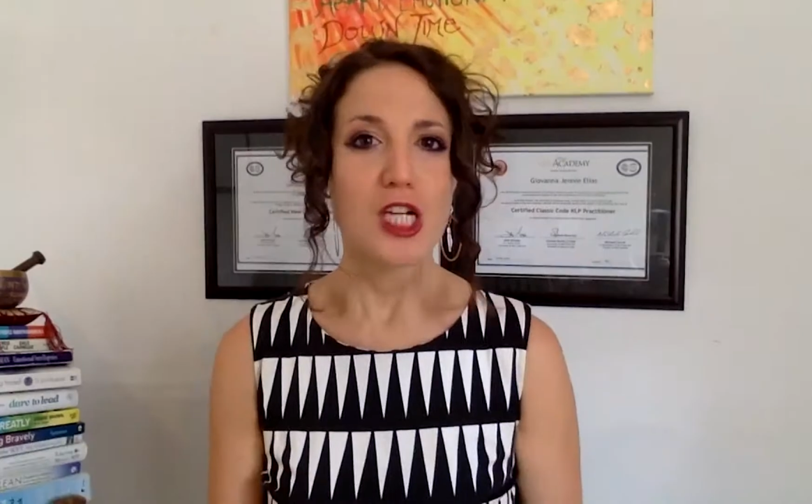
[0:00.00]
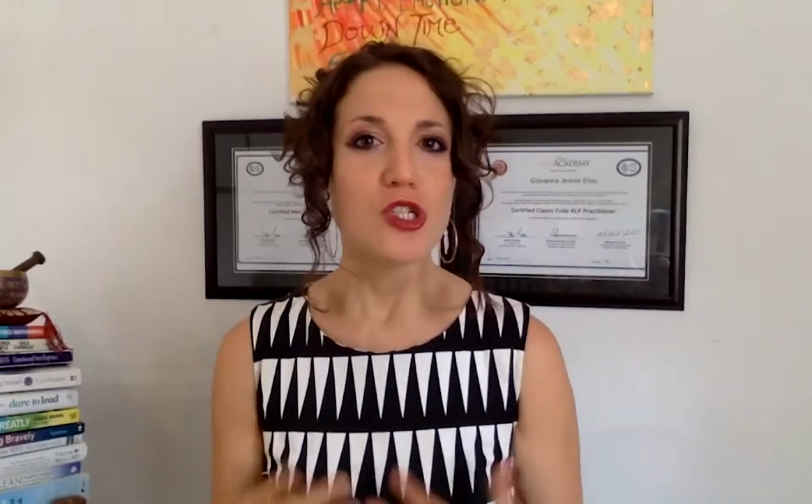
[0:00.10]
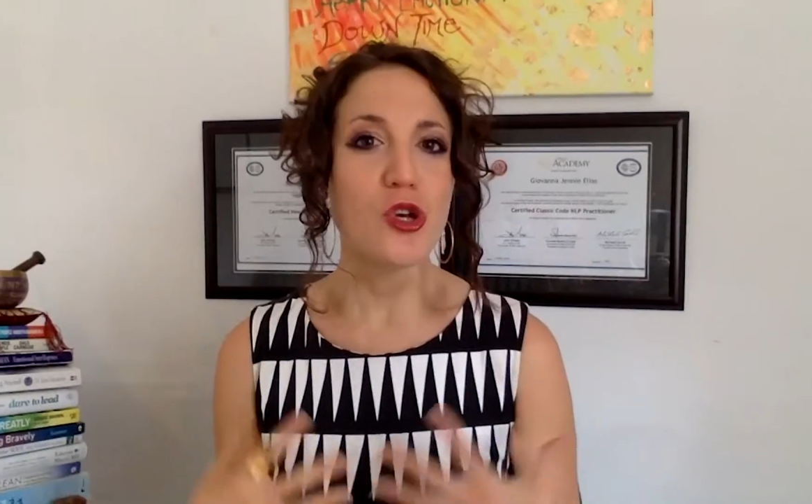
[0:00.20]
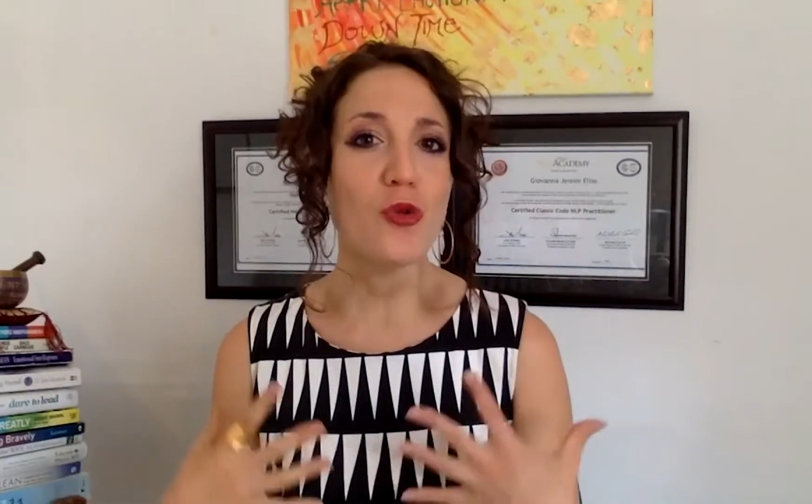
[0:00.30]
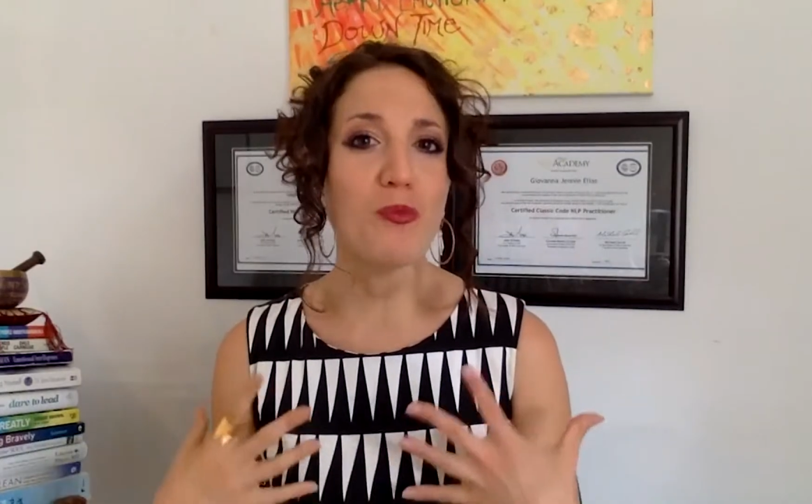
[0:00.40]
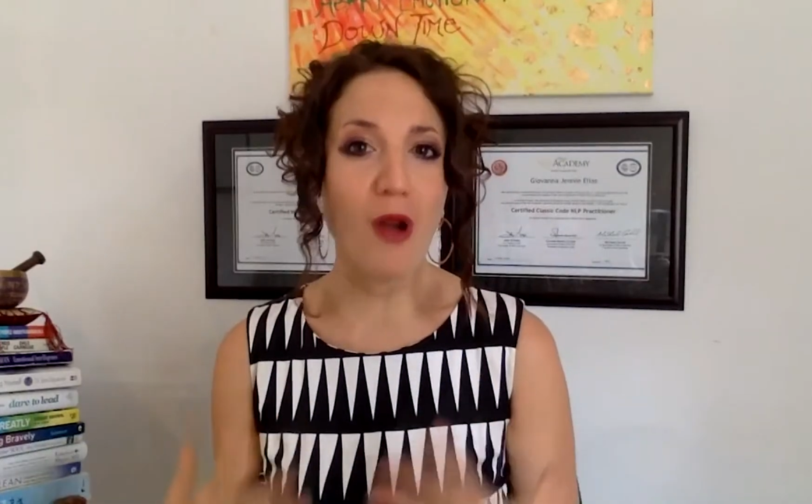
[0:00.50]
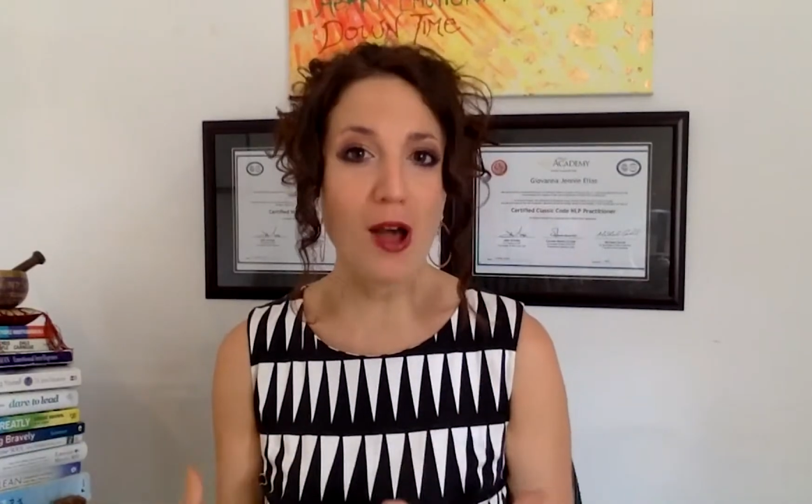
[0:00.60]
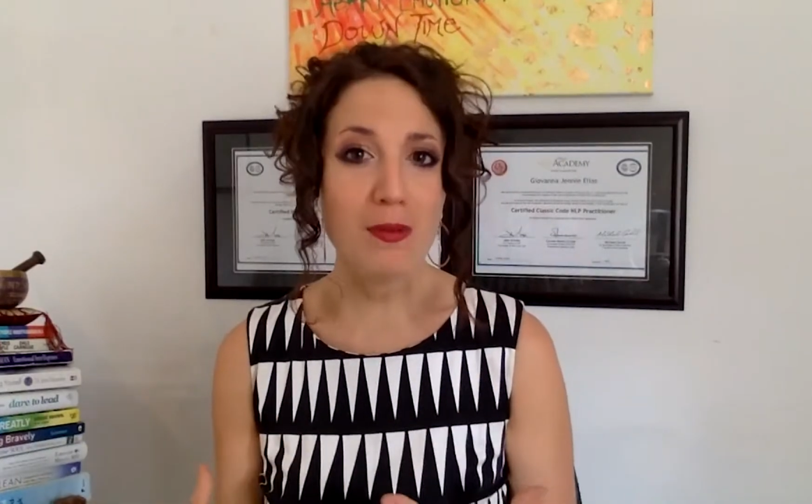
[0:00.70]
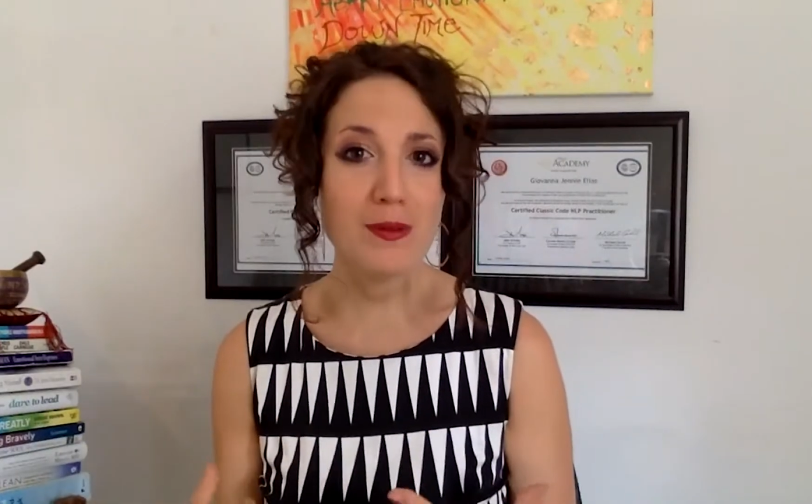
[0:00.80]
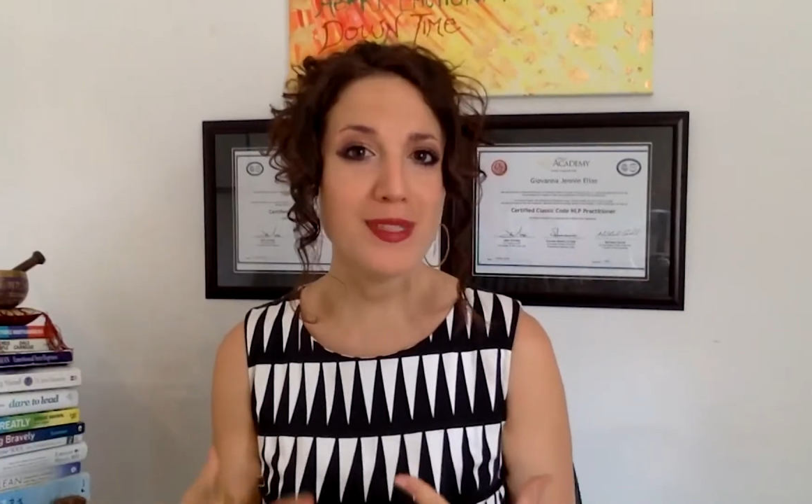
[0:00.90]
So
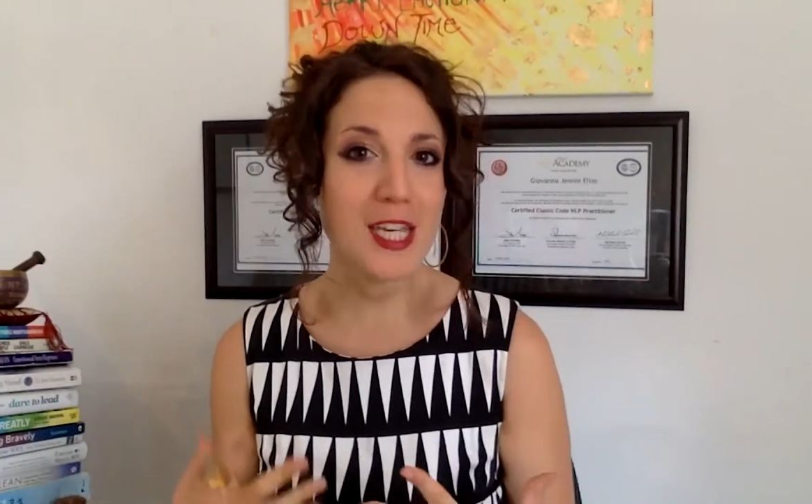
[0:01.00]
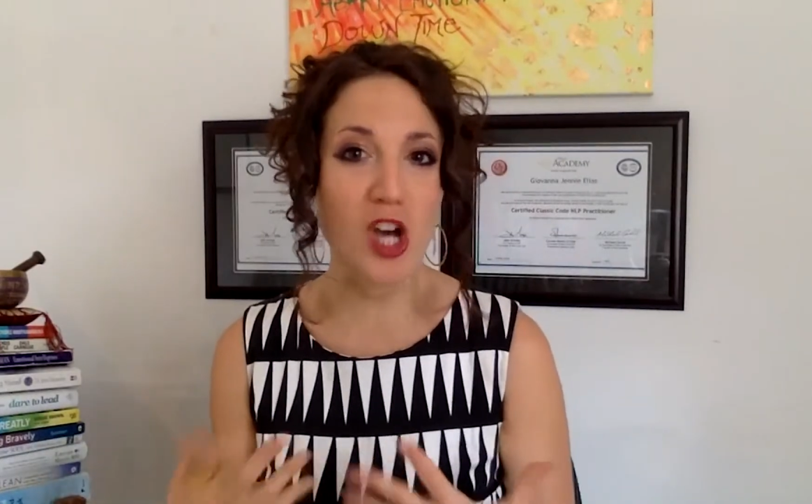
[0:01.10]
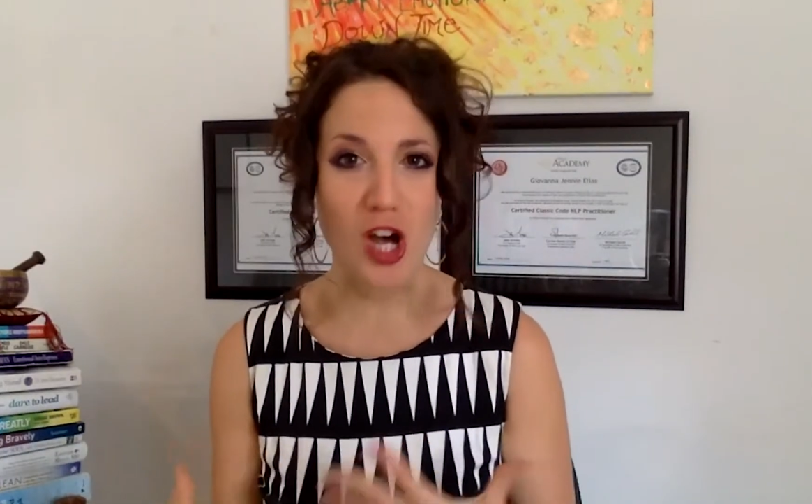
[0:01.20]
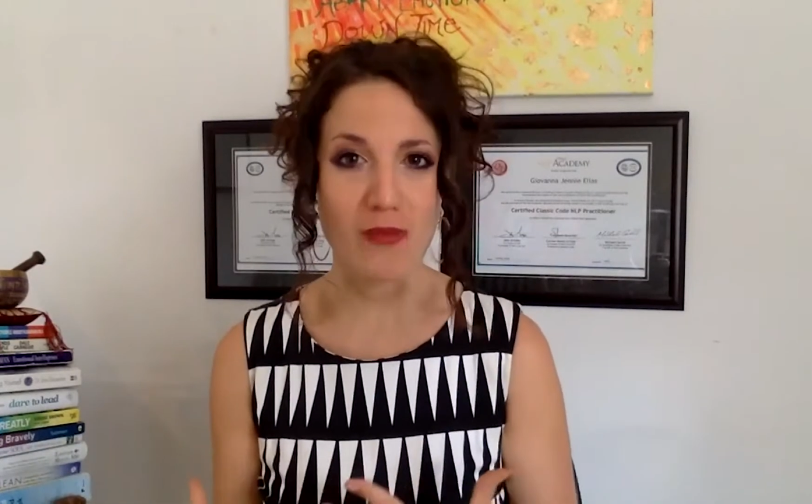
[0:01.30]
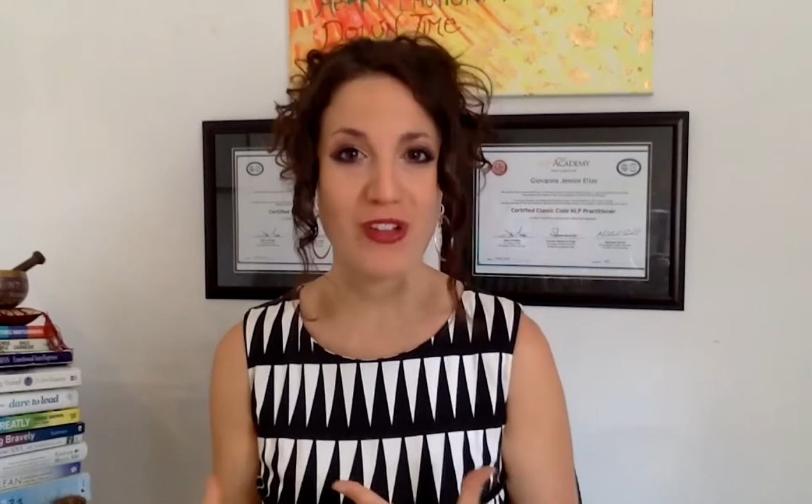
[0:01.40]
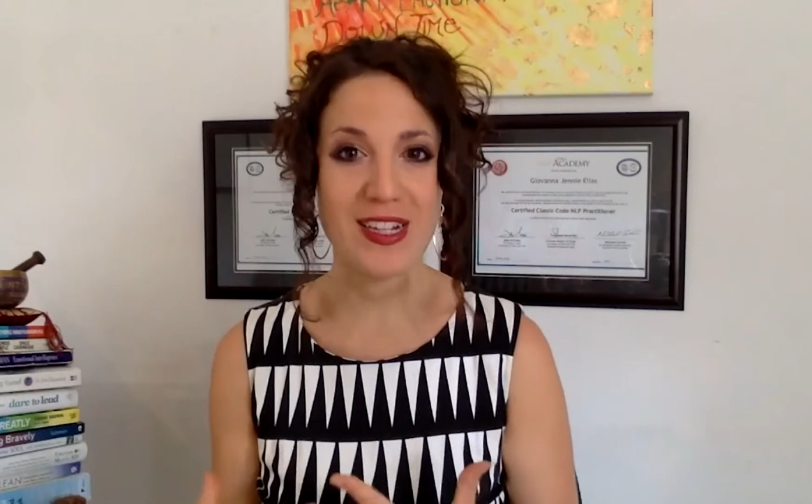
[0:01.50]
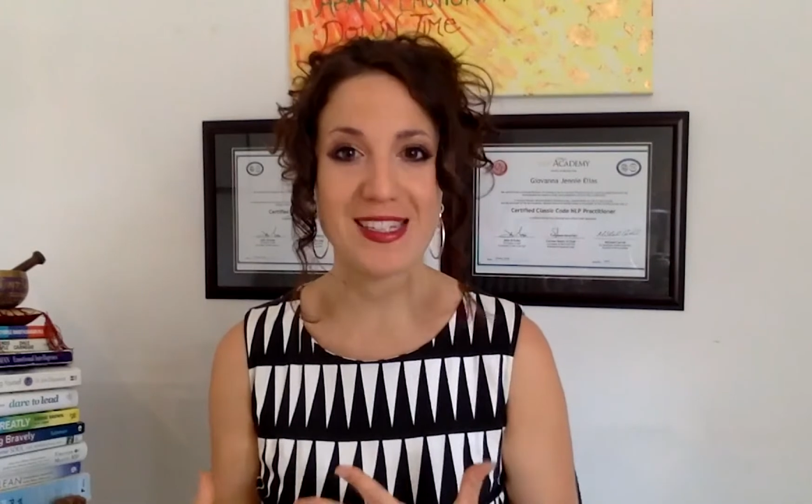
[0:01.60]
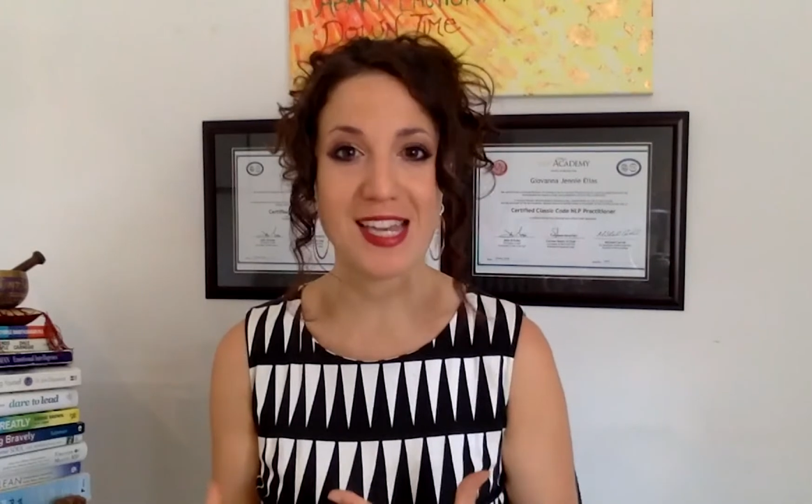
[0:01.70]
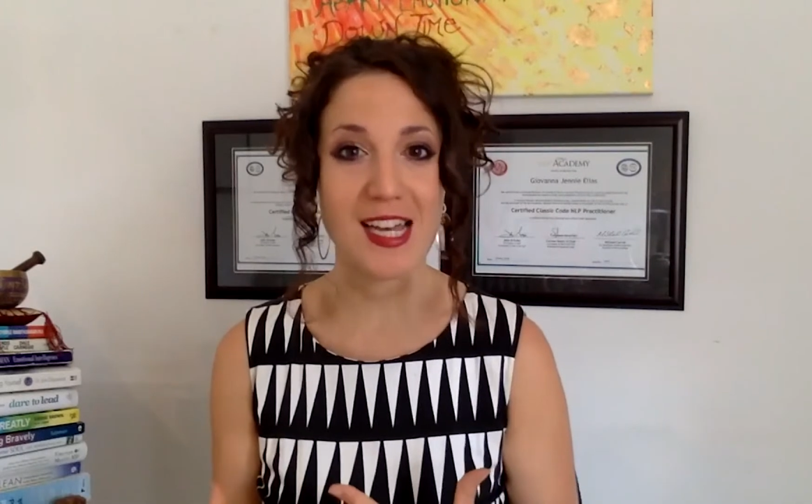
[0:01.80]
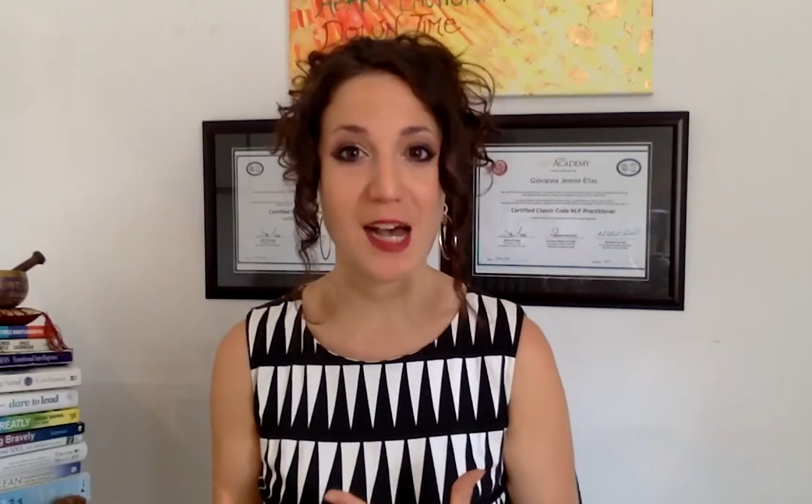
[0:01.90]
problems and
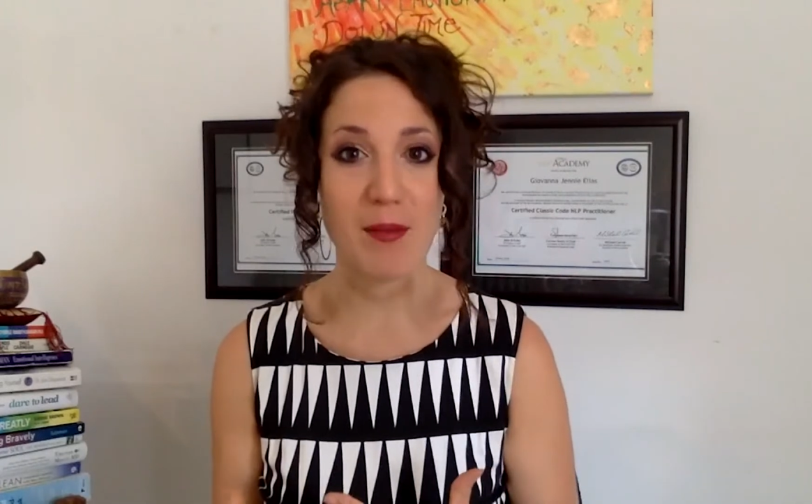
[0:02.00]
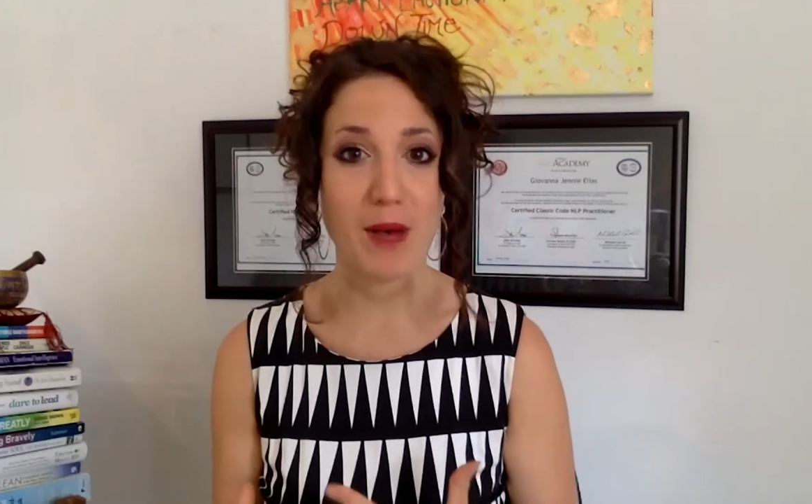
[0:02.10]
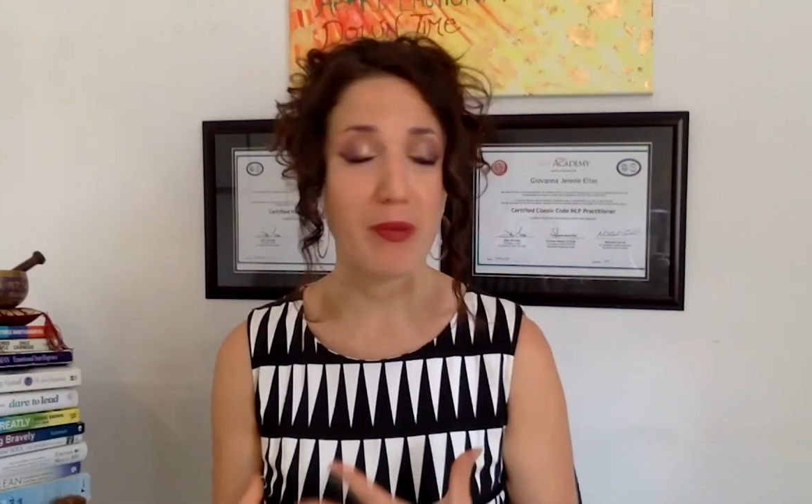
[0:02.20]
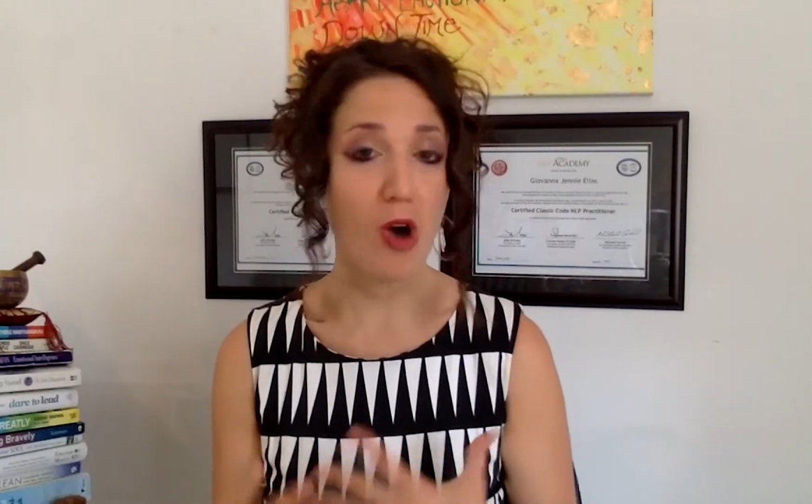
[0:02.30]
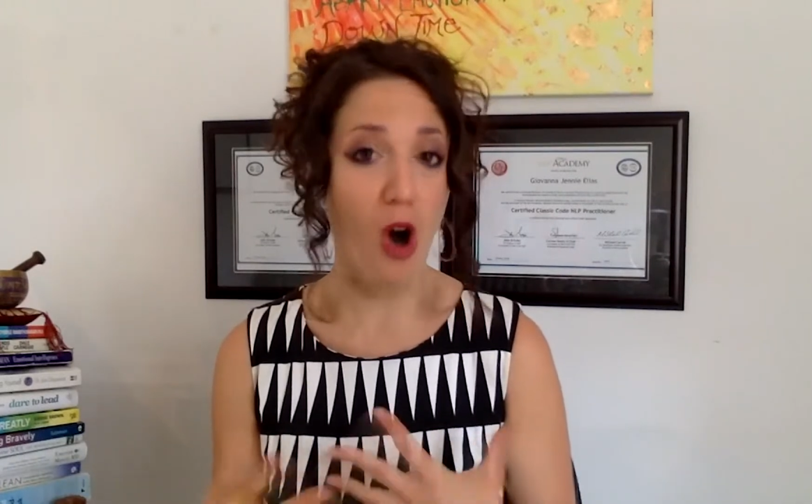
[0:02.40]
conflicts can come up